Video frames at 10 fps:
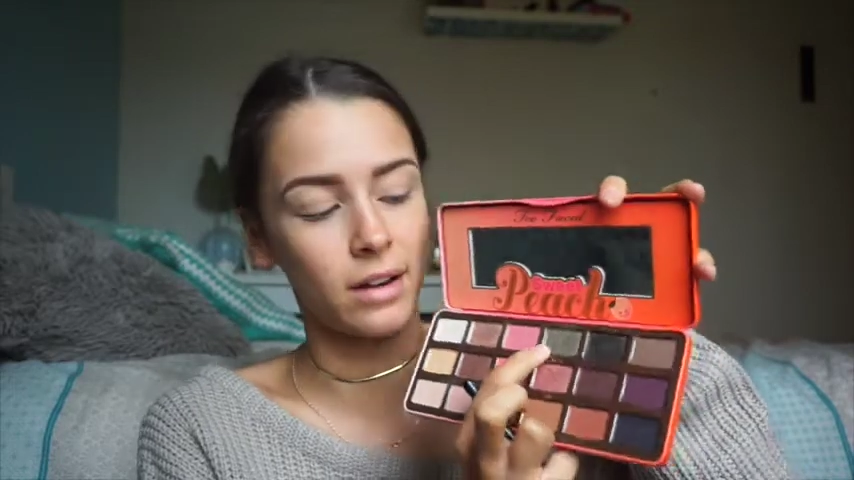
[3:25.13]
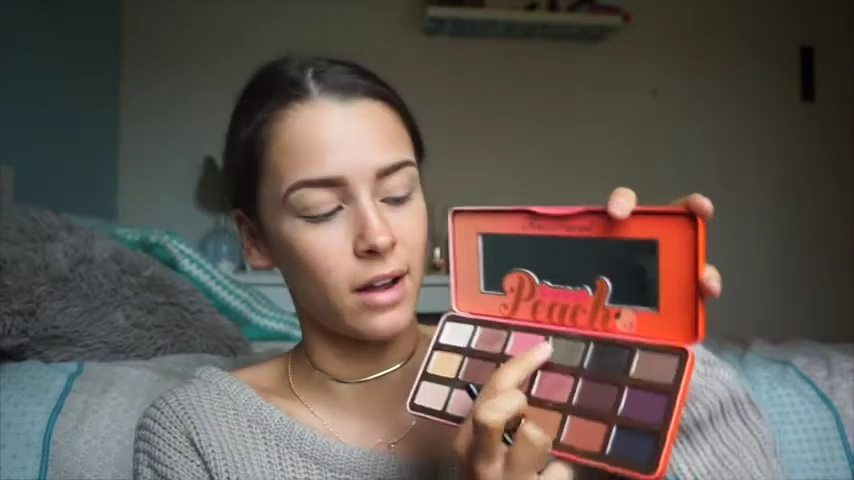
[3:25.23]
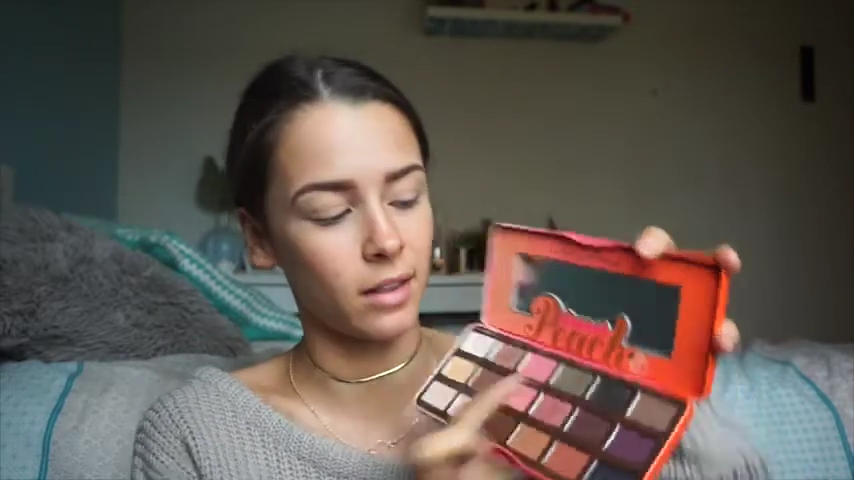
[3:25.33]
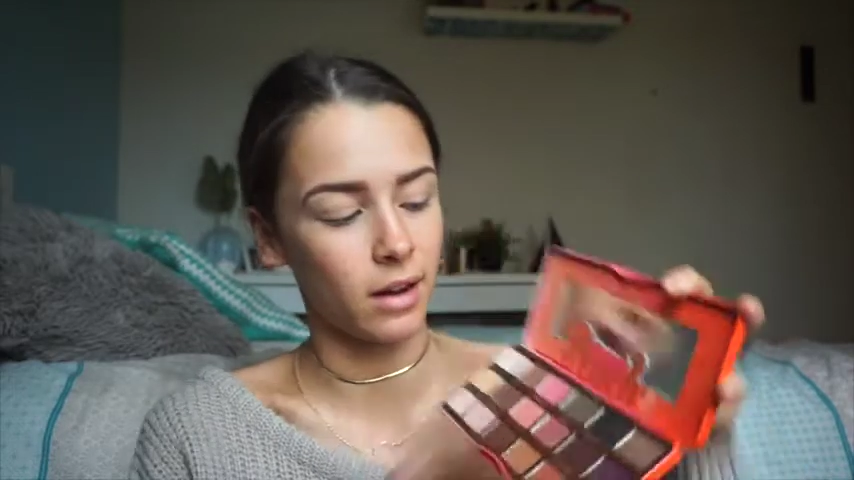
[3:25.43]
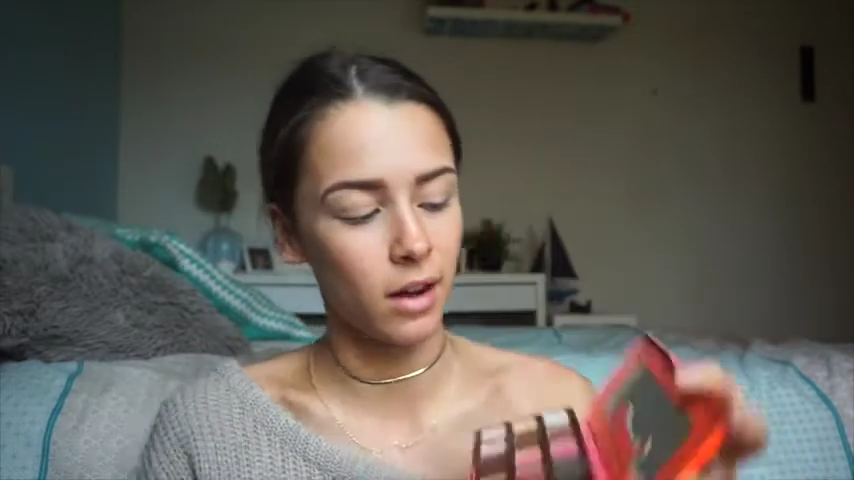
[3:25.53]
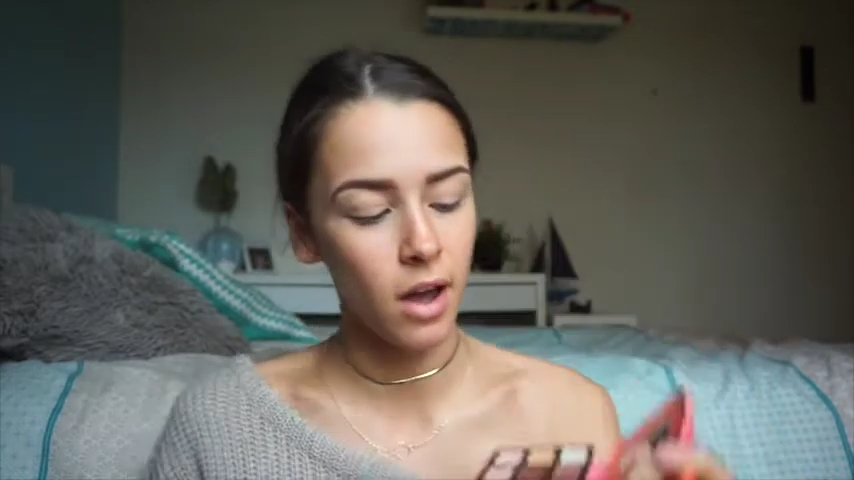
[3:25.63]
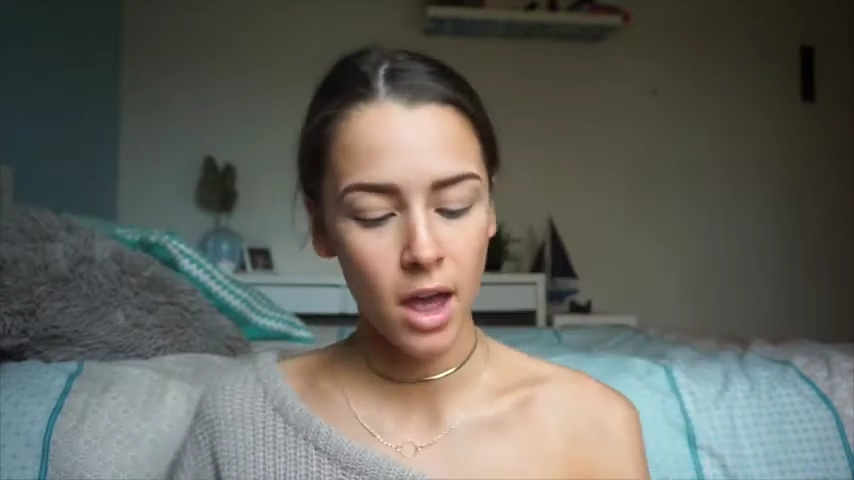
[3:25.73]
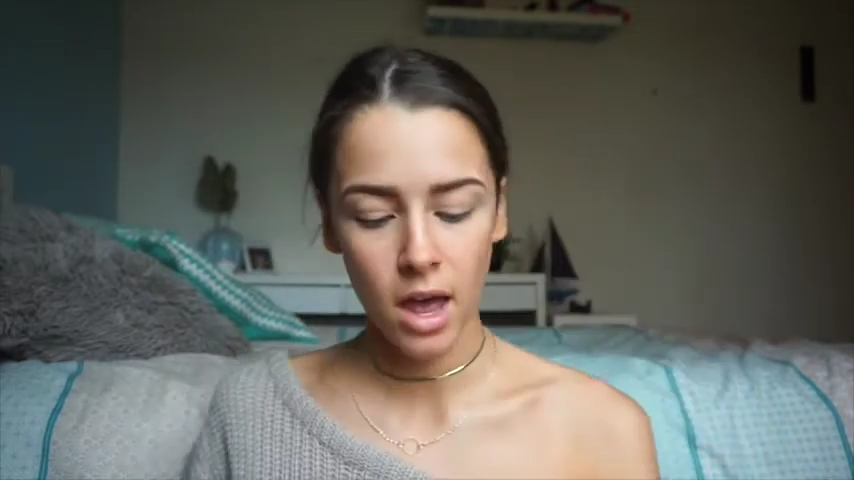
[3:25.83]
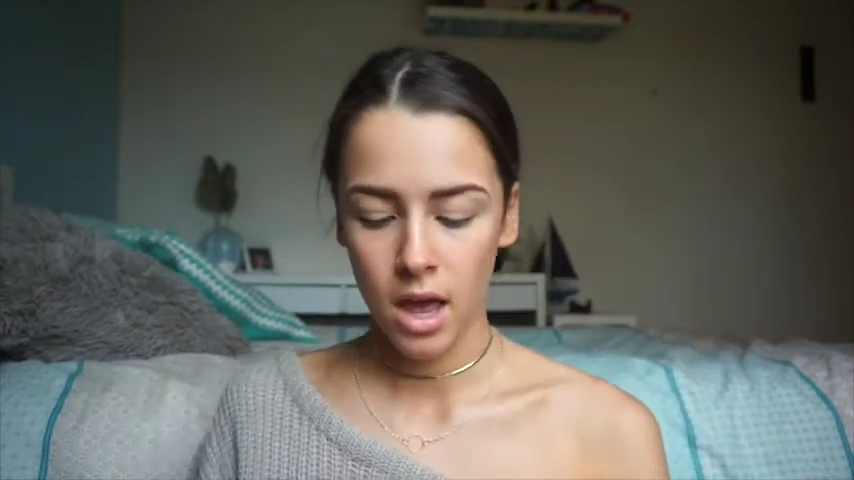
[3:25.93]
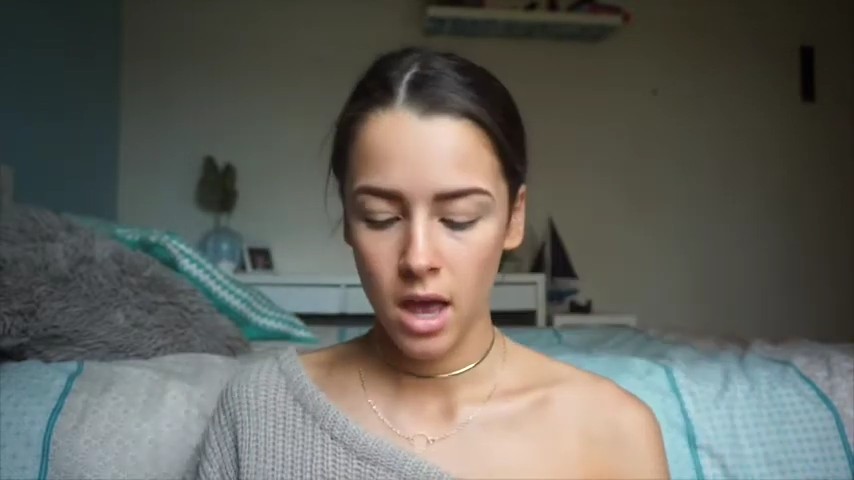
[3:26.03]
colour
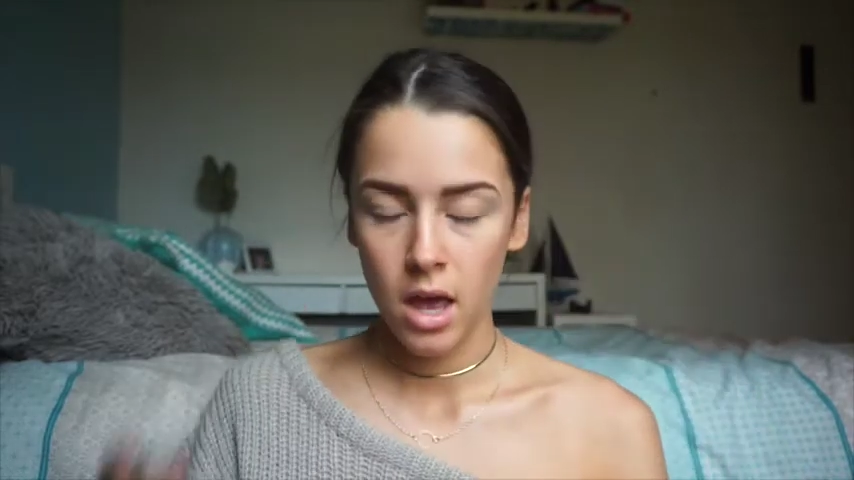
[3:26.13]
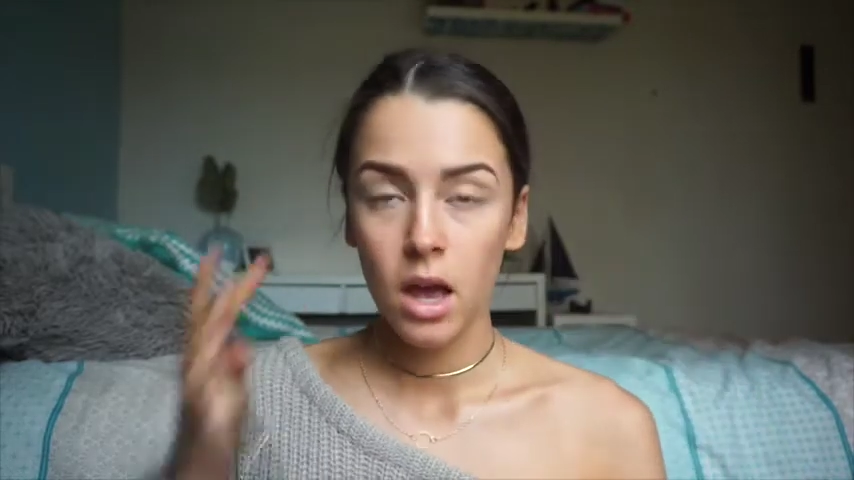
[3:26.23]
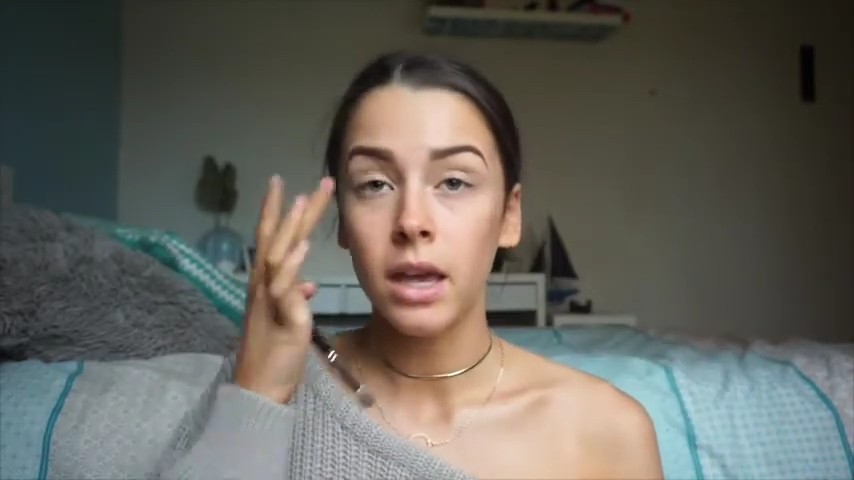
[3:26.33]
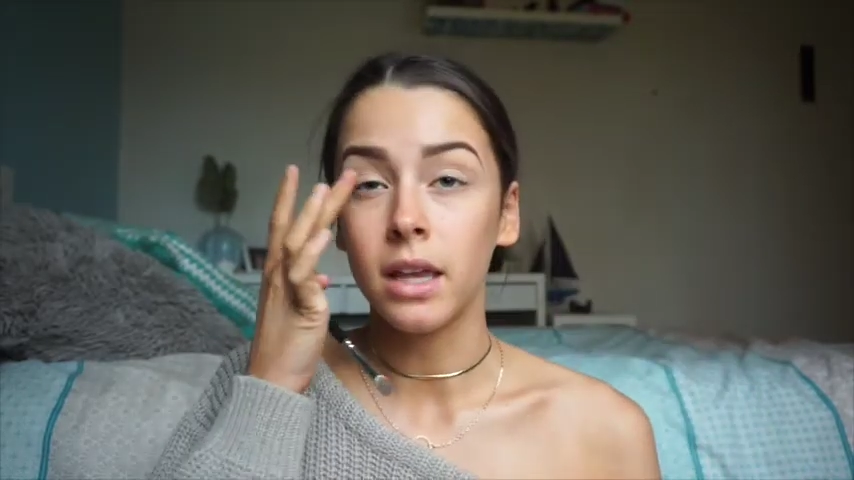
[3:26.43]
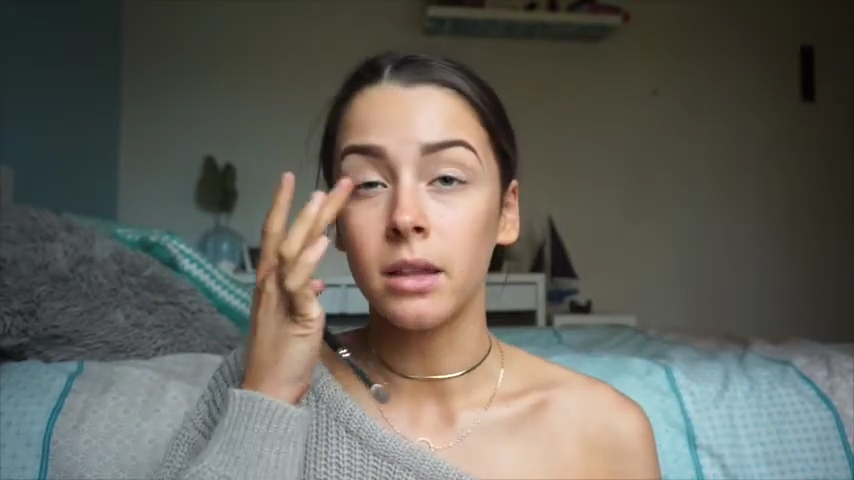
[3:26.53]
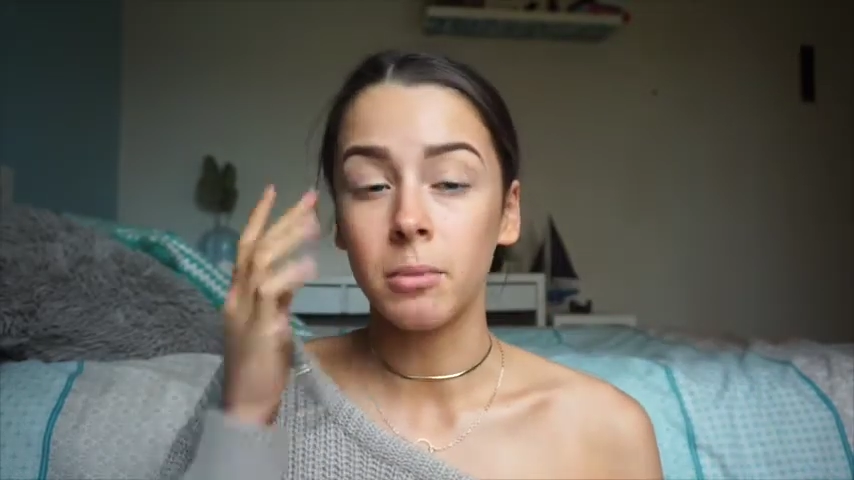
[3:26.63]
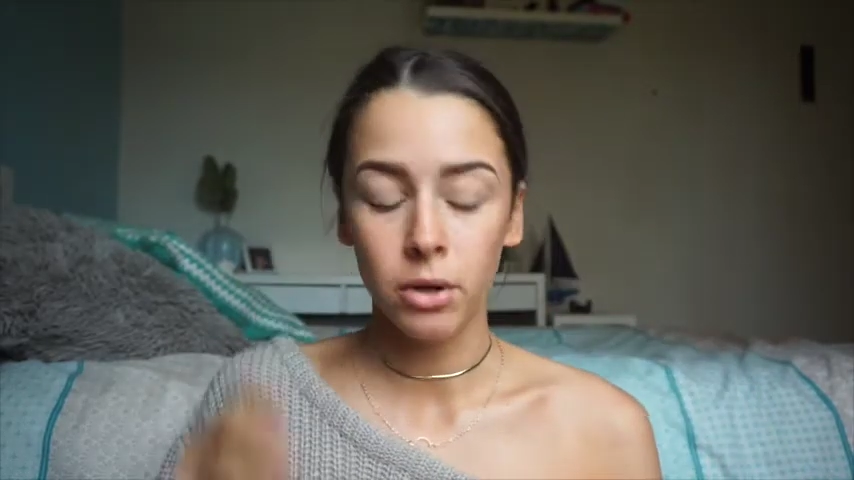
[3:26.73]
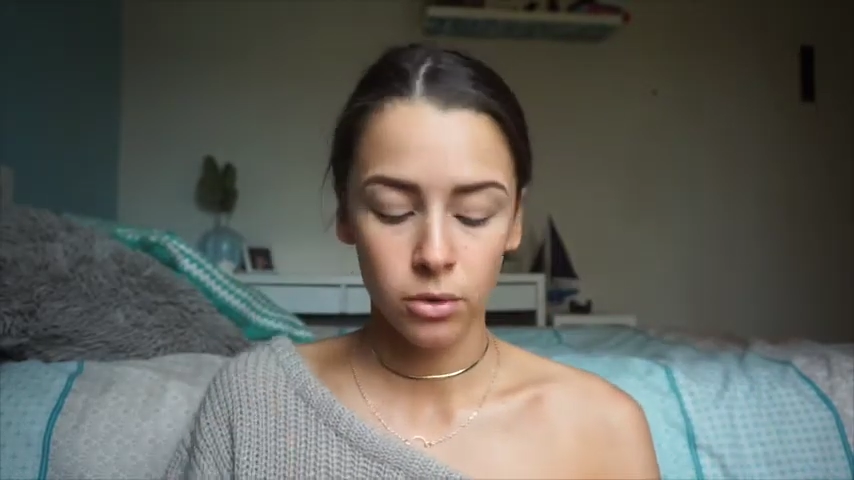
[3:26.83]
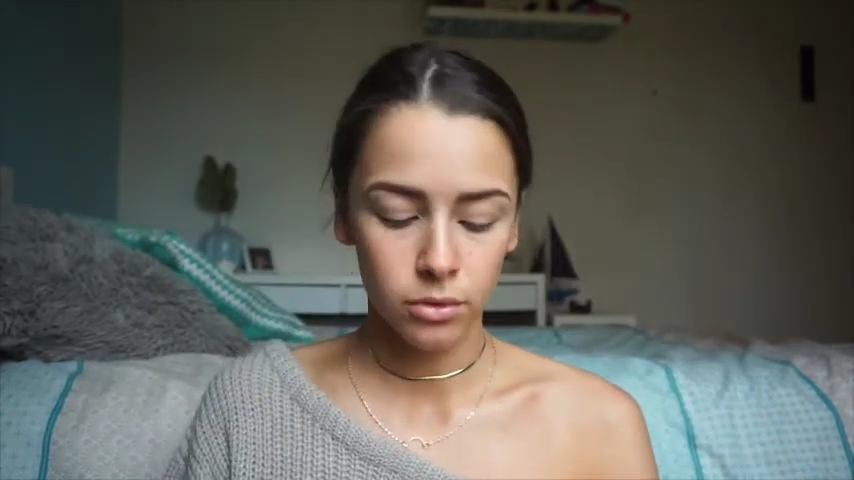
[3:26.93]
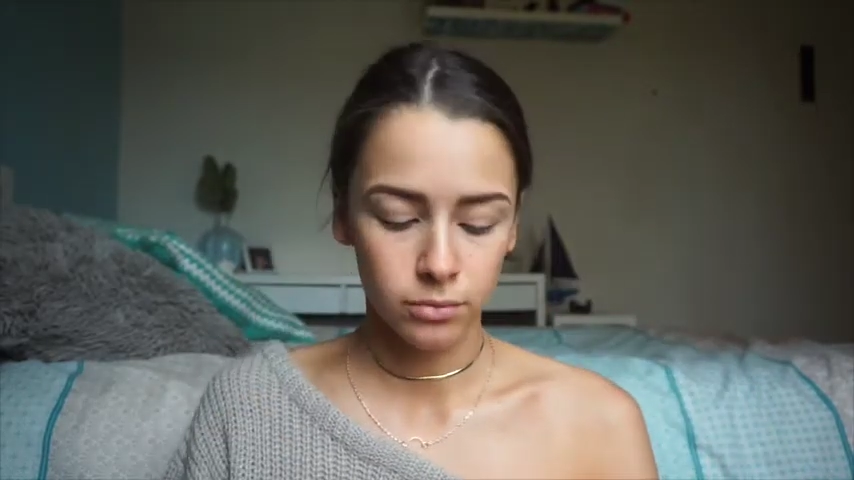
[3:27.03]
in the
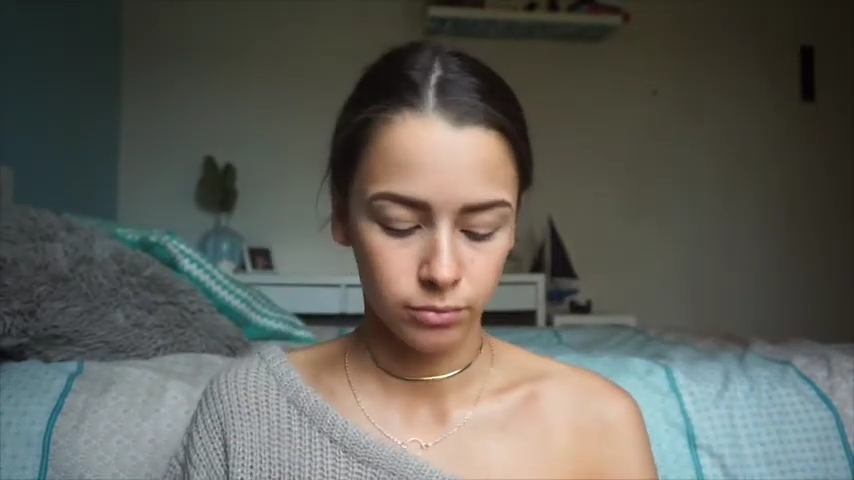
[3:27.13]
middle.